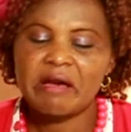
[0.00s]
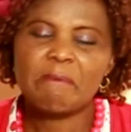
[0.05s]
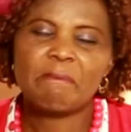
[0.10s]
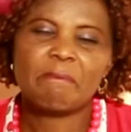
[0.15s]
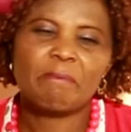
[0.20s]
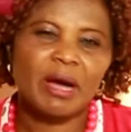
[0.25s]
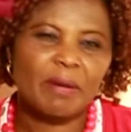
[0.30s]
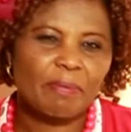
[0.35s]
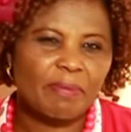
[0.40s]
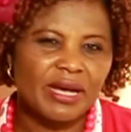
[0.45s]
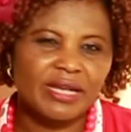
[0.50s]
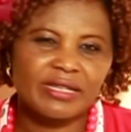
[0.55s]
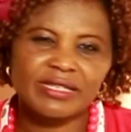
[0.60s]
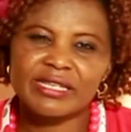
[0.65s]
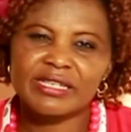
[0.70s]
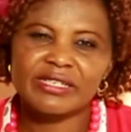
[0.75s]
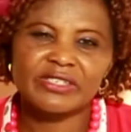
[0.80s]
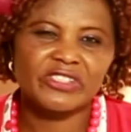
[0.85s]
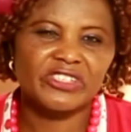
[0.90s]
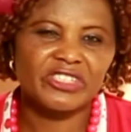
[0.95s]
purpose
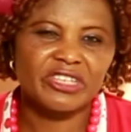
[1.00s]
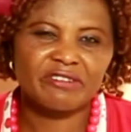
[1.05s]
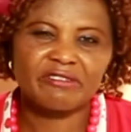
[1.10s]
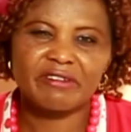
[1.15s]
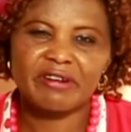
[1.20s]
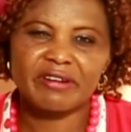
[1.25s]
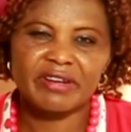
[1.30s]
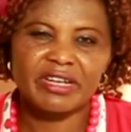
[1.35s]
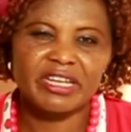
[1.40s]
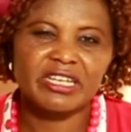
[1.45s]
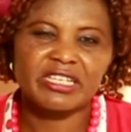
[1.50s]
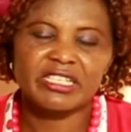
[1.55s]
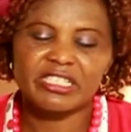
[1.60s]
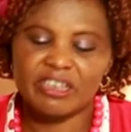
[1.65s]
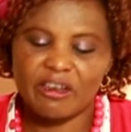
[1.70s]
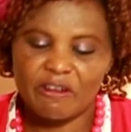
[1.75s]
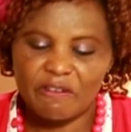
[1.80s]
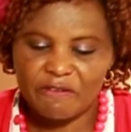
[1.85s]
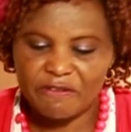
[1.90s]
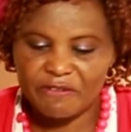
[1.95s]
is generally
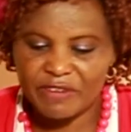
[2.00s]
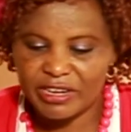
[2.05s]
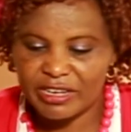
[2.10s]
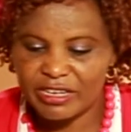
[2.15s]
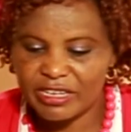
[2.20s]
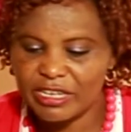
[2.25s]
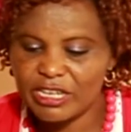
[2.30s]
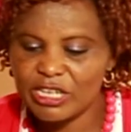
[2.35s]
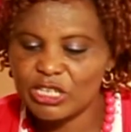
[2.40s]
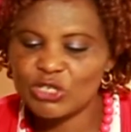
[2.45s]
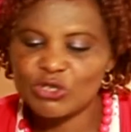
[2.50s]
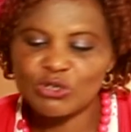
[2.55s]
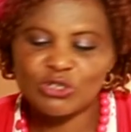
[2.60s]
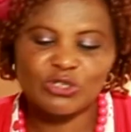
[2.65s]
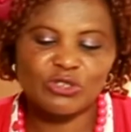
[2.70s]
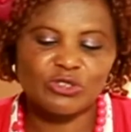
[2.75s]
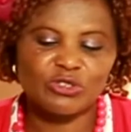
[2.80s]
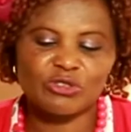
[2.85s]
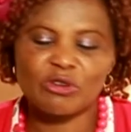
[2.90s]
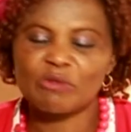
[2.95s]
interwoven into
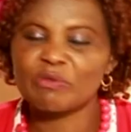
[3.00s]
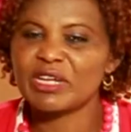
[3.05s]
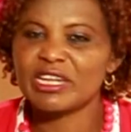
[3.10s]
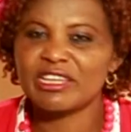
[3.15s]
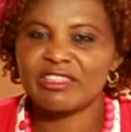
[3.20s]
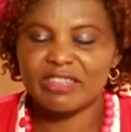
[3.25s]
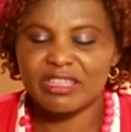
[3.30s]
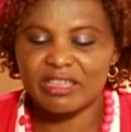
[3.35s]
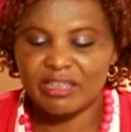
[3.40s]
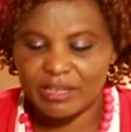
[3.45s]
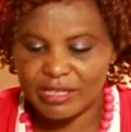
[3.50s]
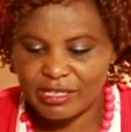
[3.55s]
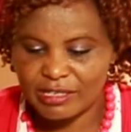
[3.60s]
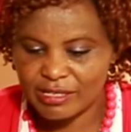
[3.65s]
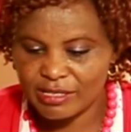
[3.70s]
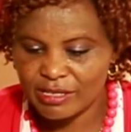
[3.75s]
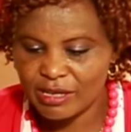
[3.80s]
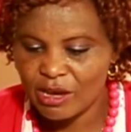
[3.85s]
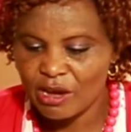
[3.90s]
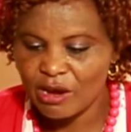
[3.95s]
so many
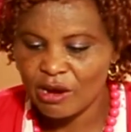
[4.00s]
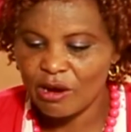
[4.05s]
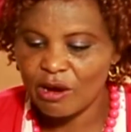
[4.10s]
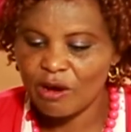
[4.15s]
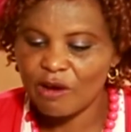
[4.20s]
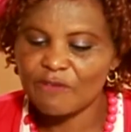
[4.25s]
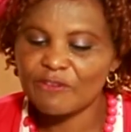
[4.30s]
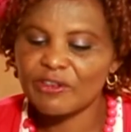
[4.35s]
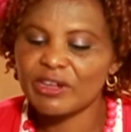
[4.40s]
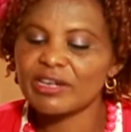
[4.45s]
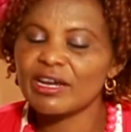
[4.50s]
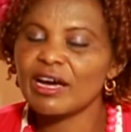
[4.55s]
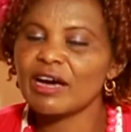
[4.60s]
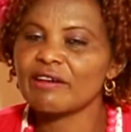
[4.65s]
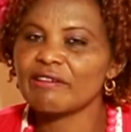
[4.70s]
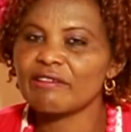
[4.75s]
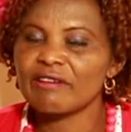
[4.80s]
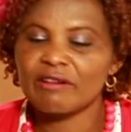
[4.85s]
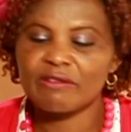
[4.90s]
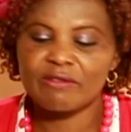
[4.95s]
things, often
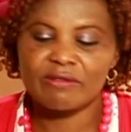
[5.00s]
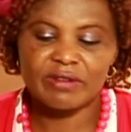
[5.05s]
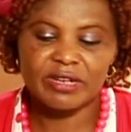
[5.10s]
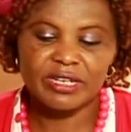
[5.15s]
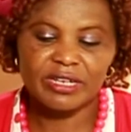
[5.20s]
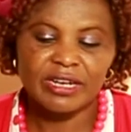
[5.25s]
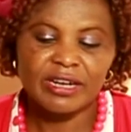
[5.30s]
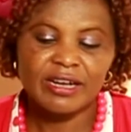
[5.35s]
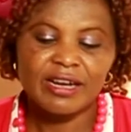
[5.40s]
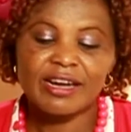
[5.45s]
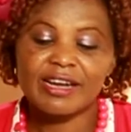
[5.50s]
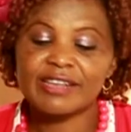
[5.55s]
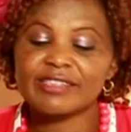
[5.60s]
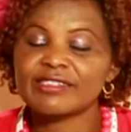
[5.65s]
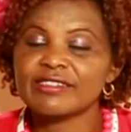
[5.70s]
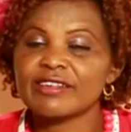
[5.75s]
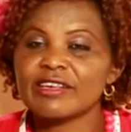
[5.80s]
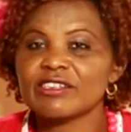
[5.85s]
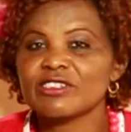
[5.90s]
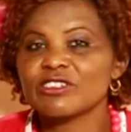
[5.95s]
around a
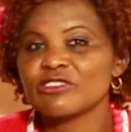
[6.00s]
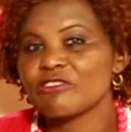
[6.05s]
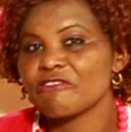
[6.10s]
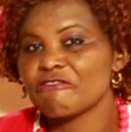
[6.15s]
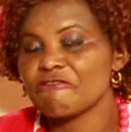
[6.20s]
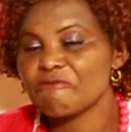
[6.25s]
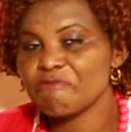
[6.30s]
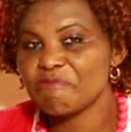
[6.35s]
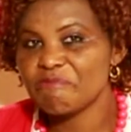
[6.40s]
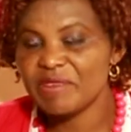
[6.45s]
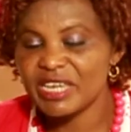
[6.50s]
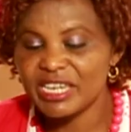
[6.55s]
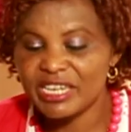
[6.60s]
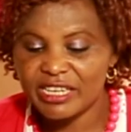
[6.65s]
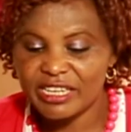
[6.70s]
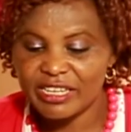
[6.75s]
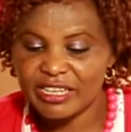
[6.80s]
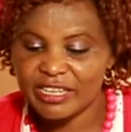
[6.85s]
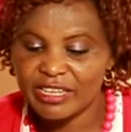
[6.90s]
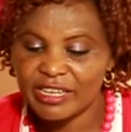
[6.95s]
sense of
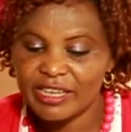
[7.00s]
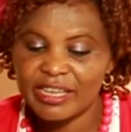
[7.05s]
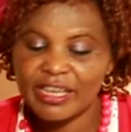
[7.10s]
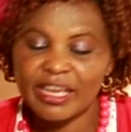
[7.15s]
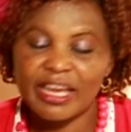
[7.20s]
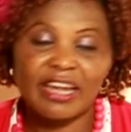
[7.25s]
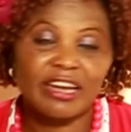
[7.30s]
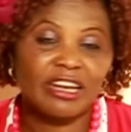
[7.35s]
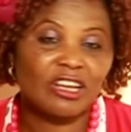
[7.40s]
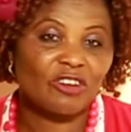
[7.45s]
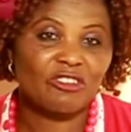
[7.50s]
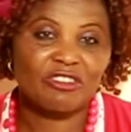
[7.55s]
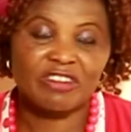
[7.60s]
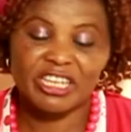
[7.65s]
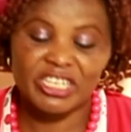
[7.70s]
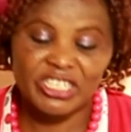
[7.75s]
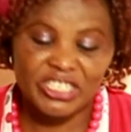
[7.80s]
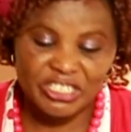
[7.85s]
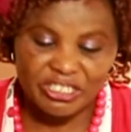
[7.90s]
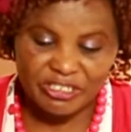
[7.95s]
meaning and
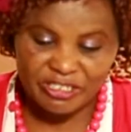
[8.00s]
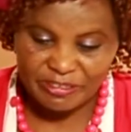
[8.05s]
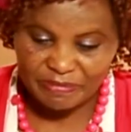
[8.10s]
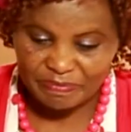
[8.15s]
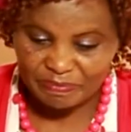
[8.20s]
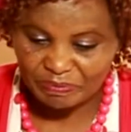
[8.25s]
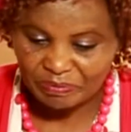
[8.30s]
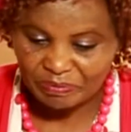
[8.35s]
connection.